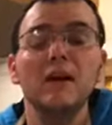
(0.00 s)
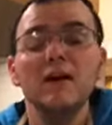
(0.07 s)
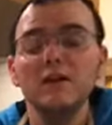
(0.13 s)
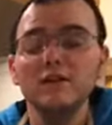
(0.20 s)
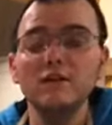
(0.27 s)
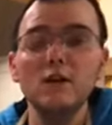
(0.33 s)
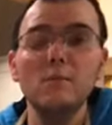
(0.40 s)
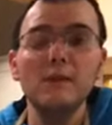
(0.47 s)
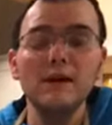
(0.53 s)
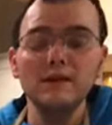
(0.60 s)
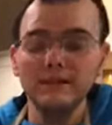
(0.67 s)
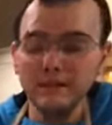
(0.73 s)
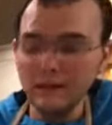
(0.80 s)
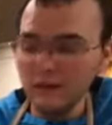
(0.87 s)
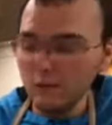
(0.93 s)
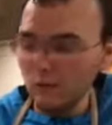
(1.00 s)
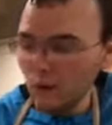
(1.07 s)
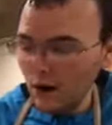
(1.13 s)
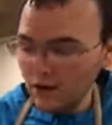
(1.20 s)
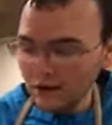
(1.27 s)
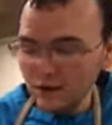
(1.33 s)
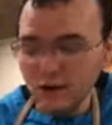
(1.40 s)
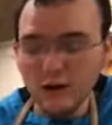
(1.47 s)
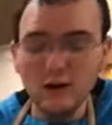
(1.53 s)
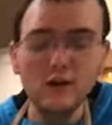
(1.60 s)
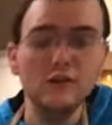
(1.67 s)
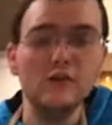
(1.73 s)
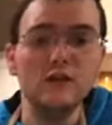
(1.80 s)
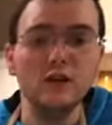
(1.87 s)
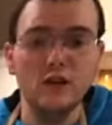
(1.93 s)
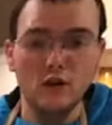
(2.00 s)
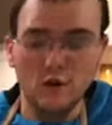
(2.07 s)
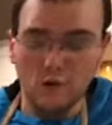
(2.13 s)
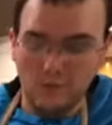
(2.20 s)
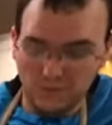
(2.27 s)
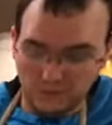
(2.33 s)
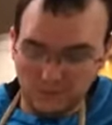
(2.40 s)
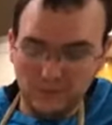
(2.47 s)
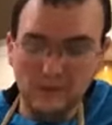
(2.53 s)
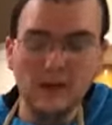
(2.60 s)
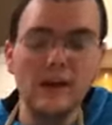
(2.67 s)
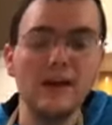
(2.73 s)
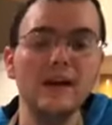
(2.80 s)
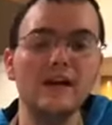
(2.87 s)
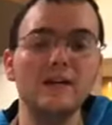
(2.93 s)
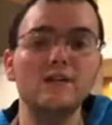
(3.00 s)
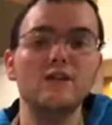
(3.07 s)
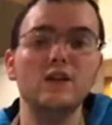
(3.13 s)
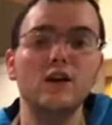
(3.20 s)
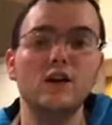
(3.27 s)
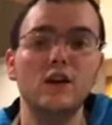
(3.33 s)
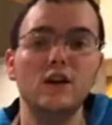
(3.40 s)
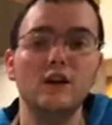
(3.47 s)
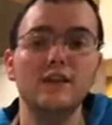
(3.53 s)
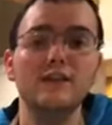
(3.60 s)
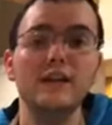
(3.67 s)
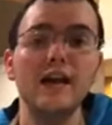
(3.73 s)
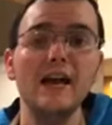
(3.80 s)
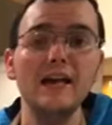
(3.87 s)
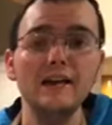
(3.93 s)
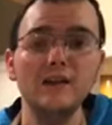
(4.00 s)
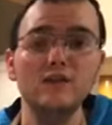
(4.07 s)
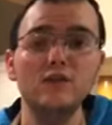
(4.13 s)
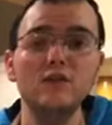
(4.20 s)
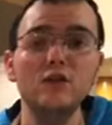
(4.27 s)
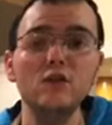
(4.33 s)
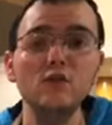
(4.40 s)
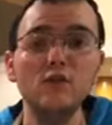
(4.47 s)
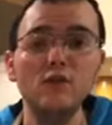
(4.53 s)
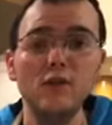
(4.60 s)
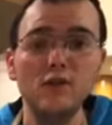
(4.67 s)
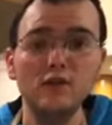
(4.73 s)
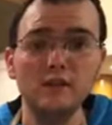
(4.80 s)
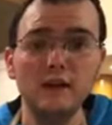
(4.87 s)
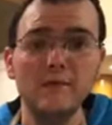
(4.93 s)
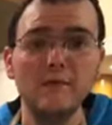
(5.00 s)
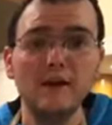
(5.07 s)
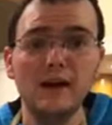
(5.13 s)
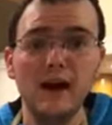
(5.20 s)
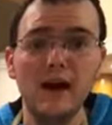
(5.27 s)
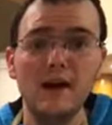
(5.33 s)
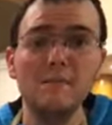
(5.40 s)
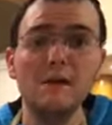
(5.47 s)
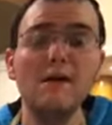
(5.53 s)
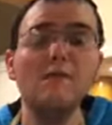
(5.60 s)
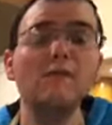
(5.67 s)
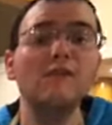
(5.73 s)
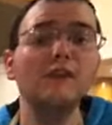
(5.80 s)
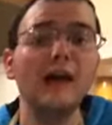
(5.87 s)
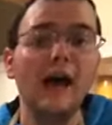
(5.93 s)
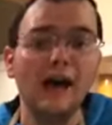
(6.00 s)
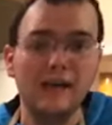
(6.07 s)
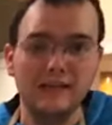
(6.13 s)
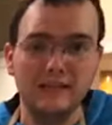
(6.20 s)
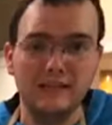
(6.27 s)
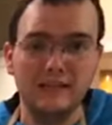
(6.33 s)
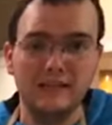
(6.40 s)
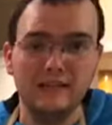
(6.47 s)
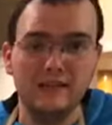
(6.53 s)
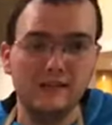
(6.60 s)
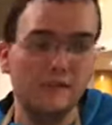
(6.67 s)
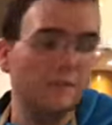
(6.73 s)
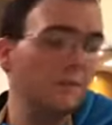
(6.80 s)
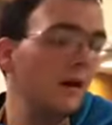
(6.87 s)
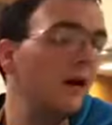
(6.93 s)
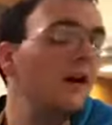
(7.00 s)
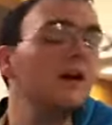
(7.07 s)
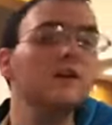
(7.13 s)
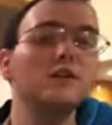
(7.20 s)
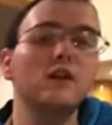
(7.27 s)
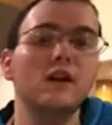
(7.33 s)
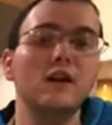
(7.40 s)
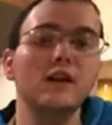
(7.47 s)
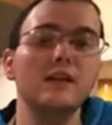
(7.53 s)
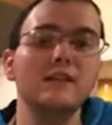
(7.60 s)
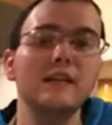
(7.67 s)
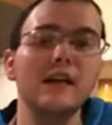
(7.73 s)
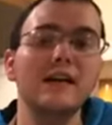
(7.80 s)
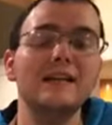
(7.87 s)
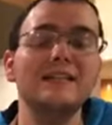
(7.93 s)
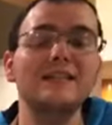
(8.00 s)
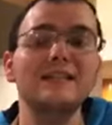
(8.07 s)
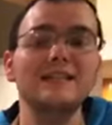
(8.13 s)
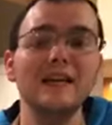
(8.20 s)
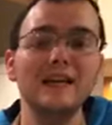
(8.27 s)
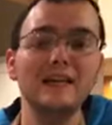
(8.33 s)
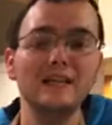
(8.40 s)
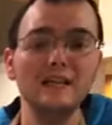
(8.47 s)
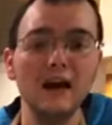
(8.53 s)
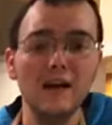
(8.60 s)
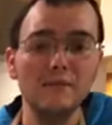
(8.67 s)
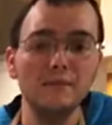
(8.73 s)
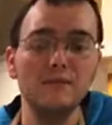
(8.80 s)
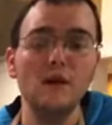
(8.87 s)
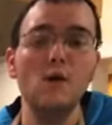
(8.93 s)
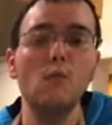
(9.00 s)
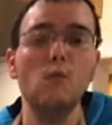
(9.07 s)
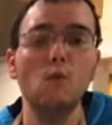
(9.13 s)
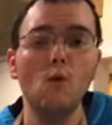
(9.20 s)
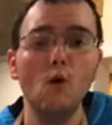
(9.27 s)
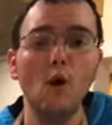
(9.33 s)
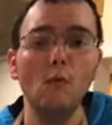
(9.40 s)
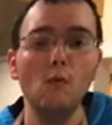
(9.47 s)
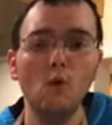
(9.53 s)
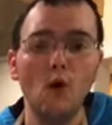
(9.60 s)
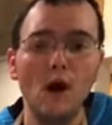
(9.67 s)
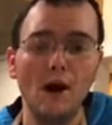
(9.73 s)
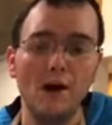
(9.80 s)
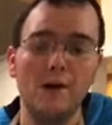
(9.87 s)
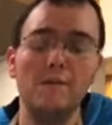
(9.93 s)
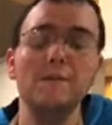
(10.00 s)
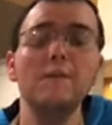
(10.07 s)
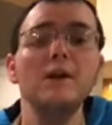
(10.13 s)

So basically what you're gonna do is you're gonna take two thirds of a cup of flax seeds. You're gonna take six cups of warm water.